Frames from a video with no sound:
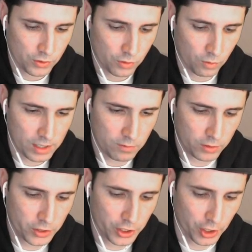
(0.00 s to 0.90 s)
We will
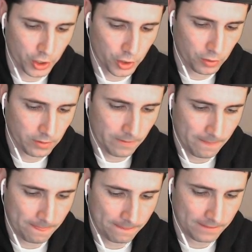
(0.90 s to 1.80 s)
go
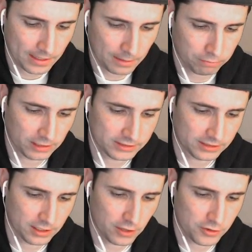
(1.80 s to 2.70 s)
and place
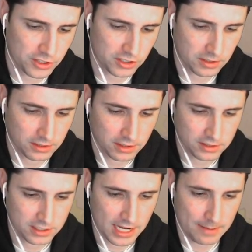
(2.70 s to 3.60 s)
another
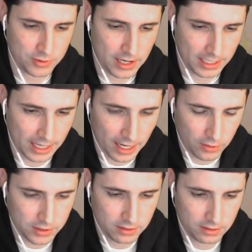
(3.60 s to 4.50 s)
Snapdragon out.